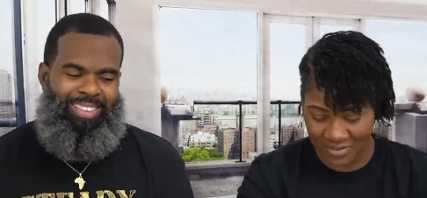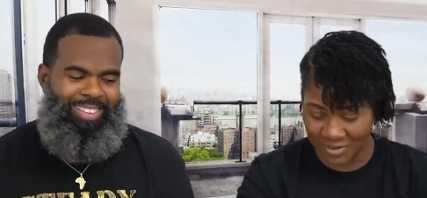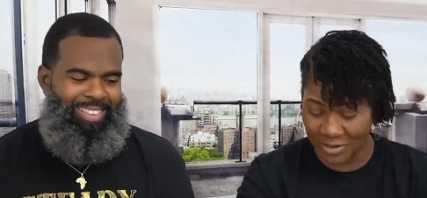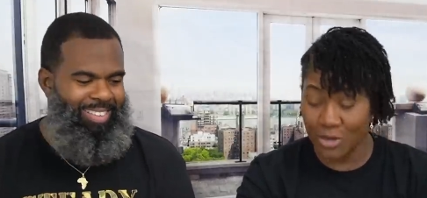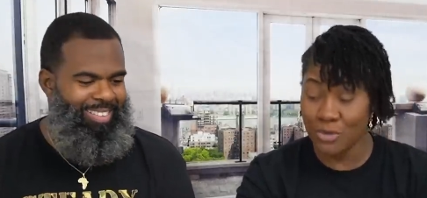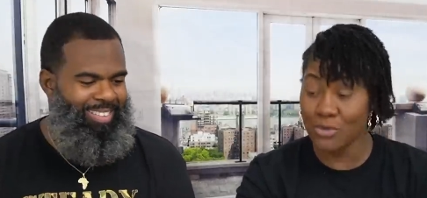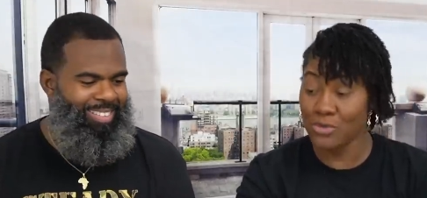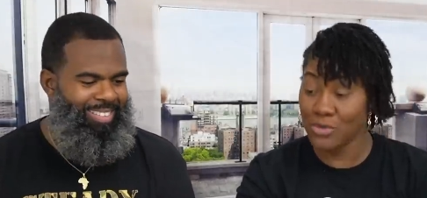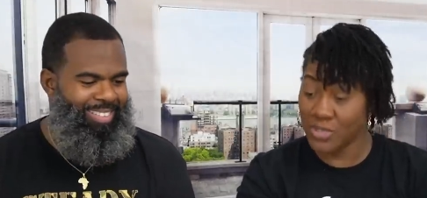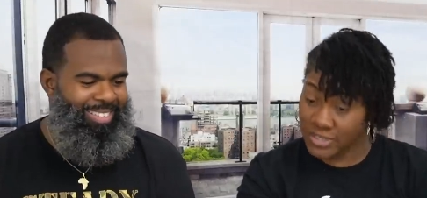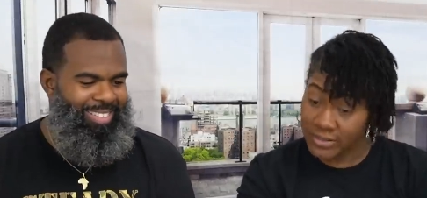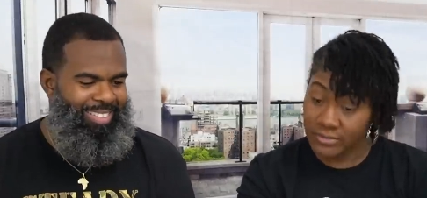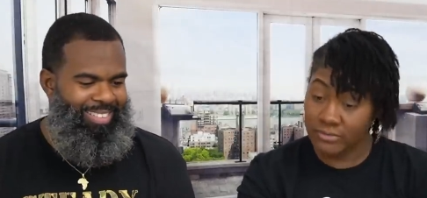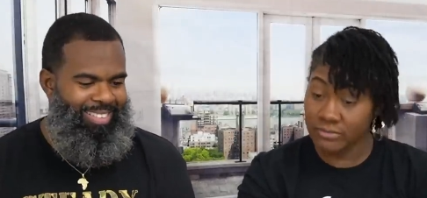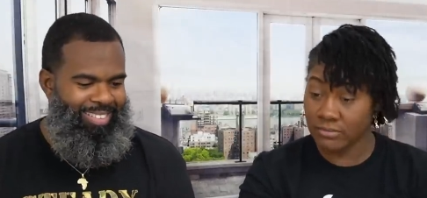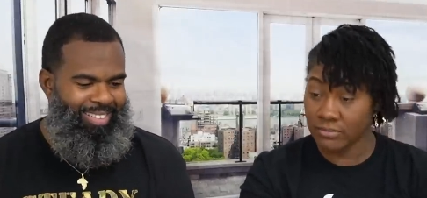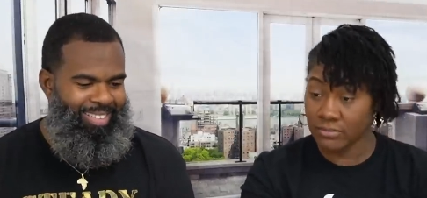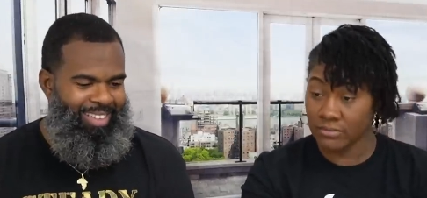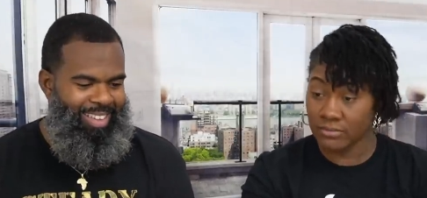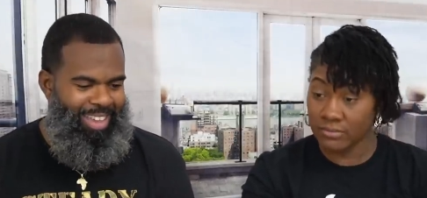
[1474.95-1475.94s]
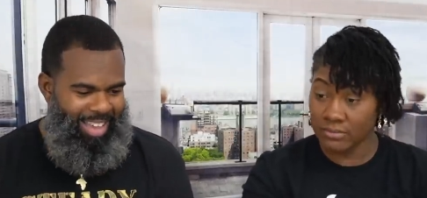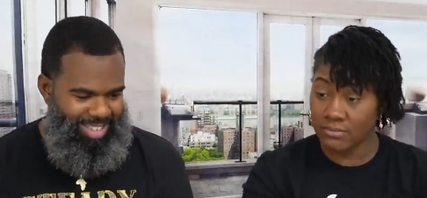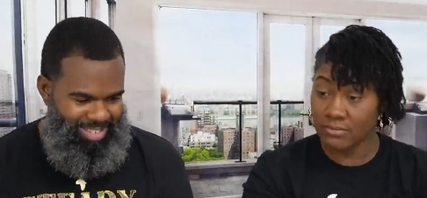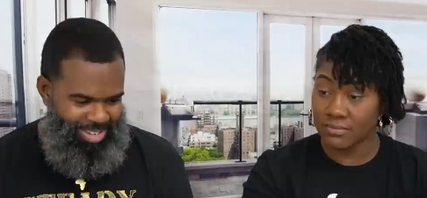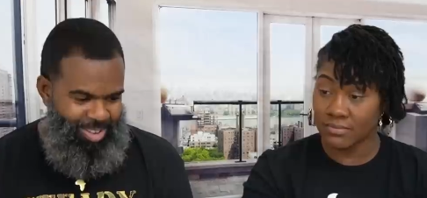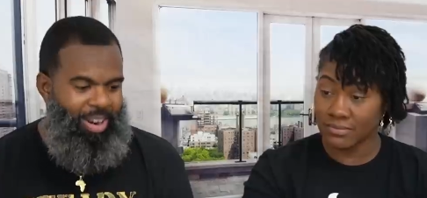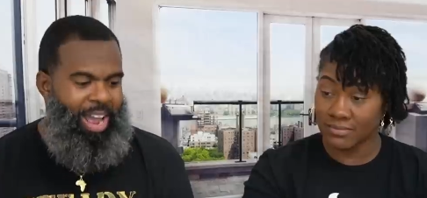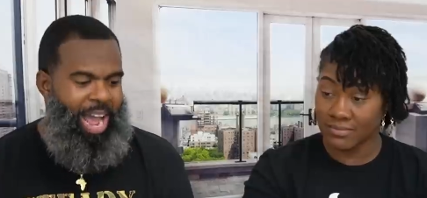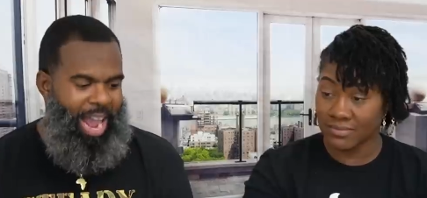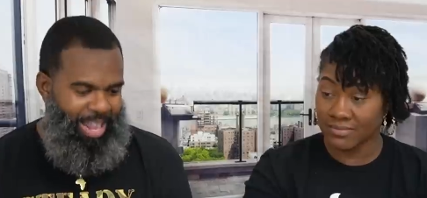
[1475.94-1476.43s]
Speaker 1: losing
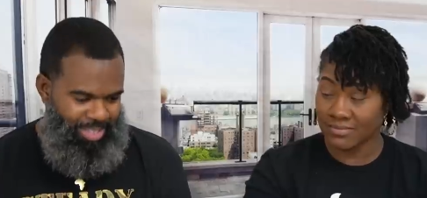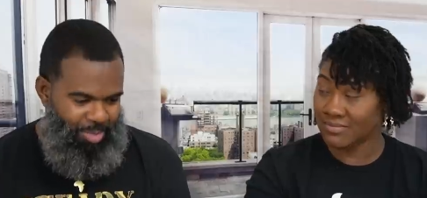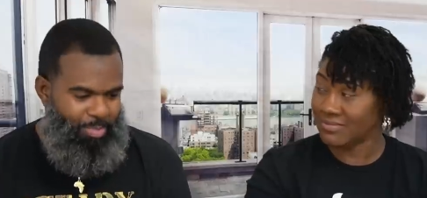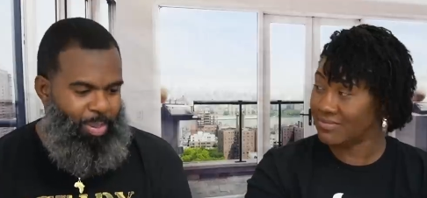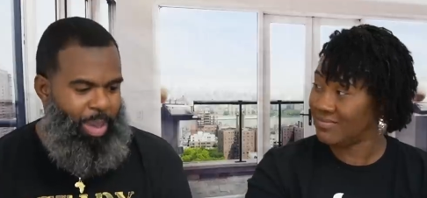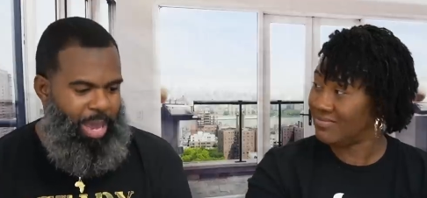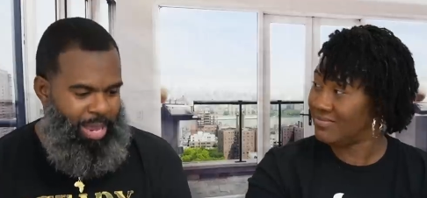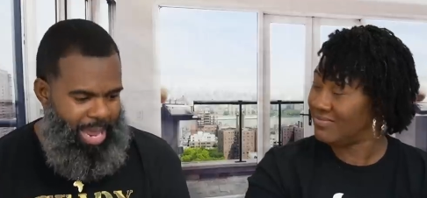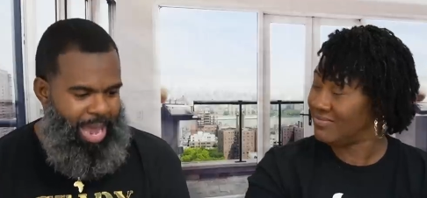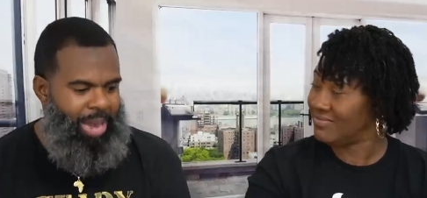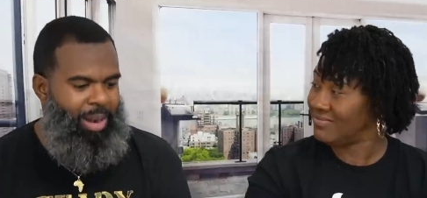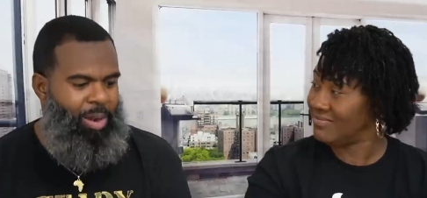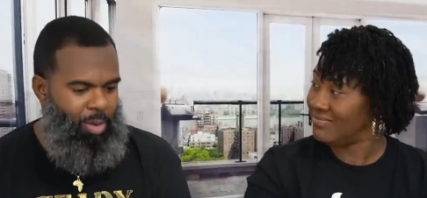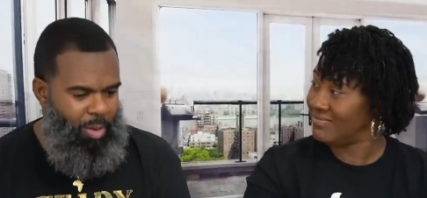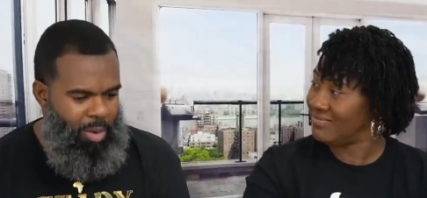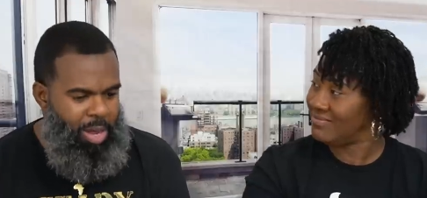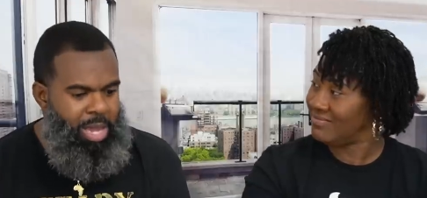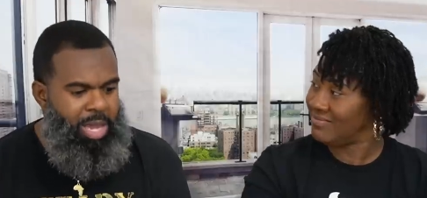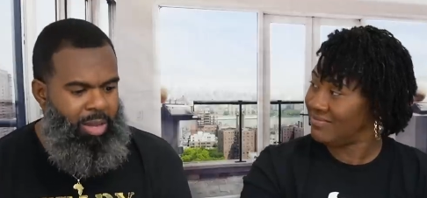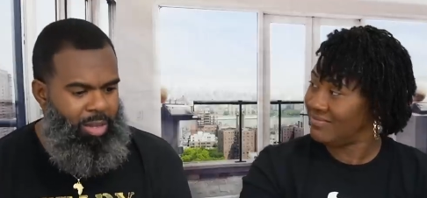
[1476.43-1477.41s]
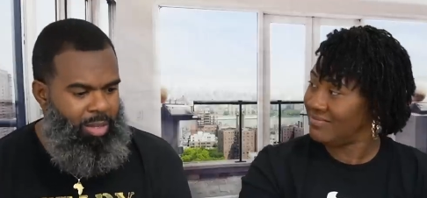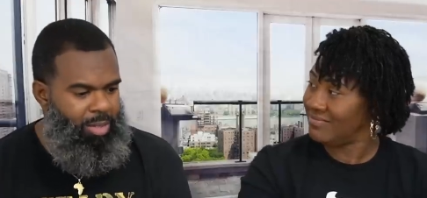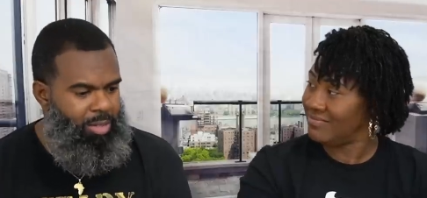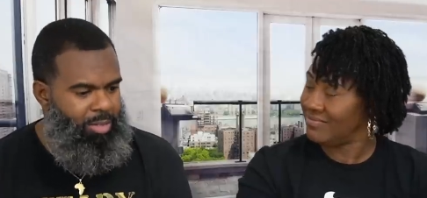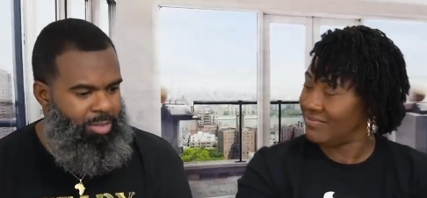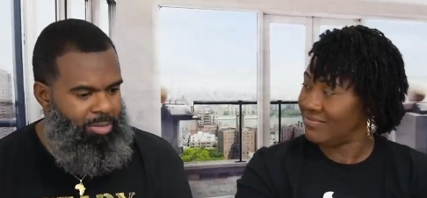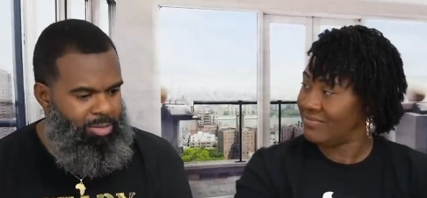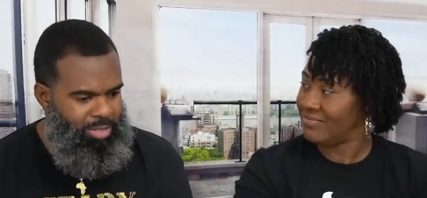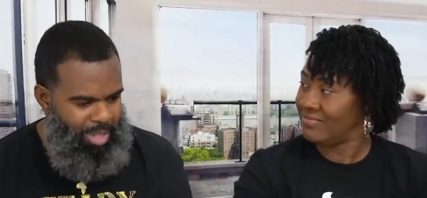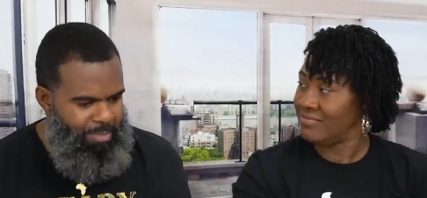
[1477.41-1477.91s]
is gonna have to pay that lawyer
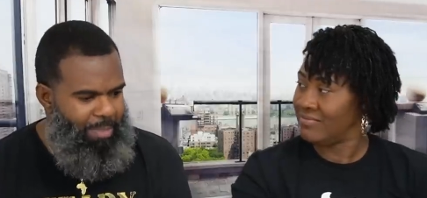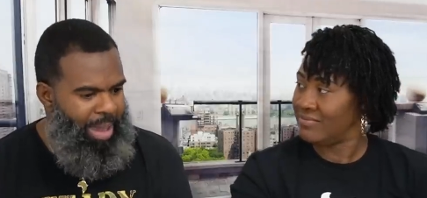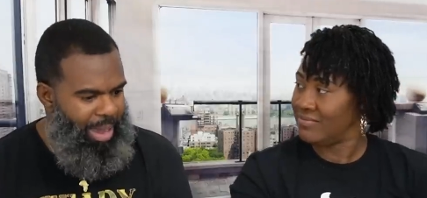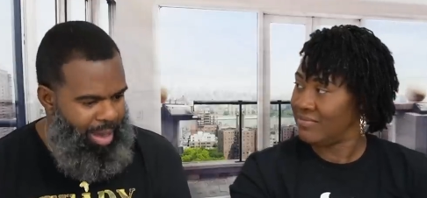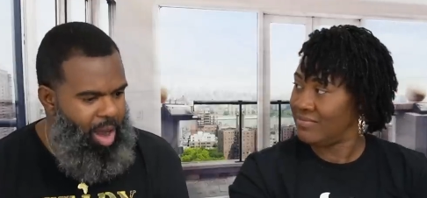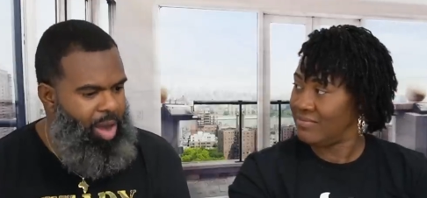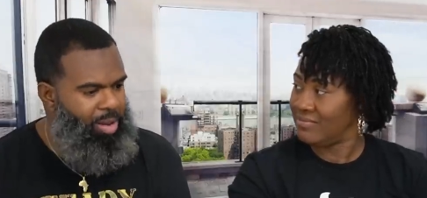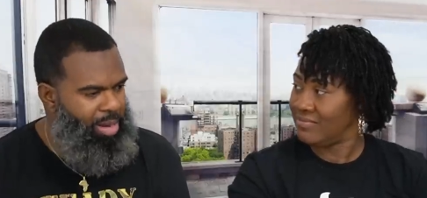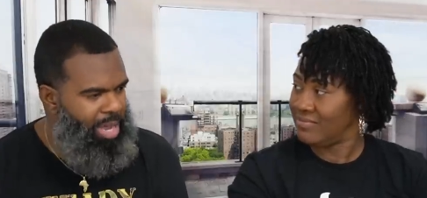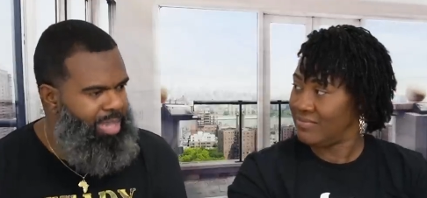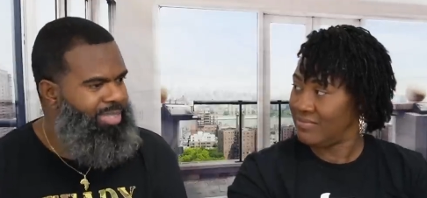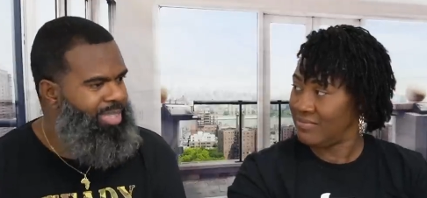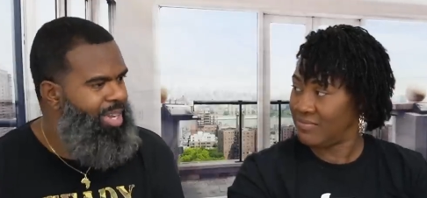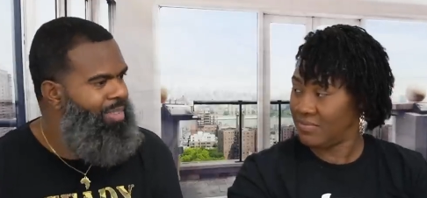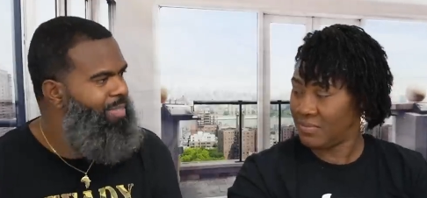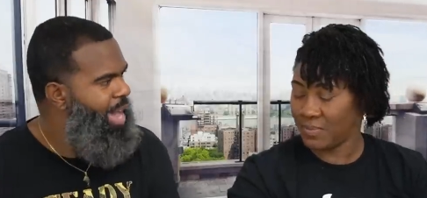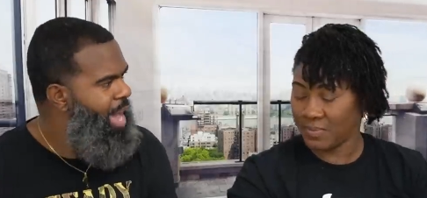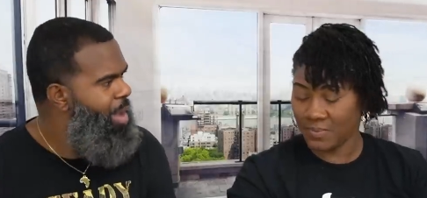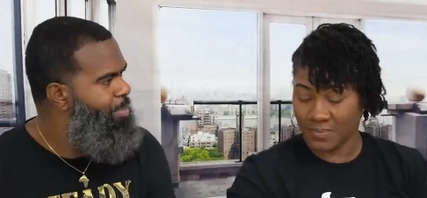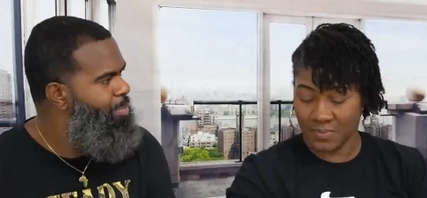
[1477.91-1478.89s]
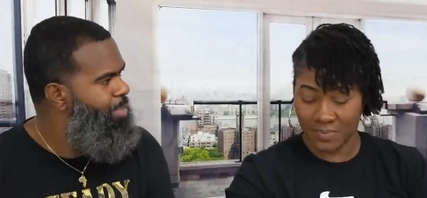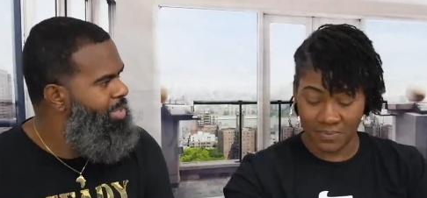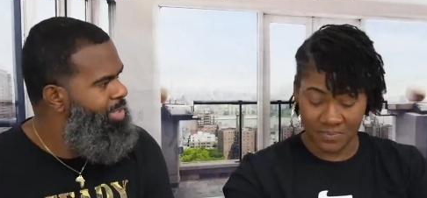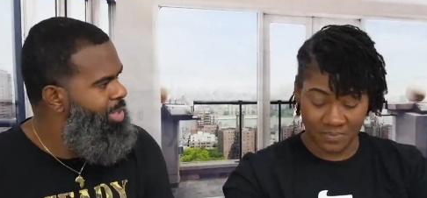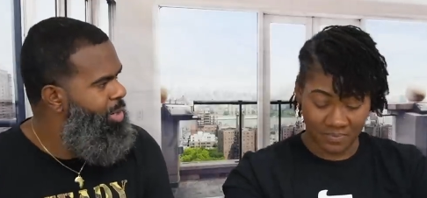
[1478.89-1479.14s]
to make all that stuff happen.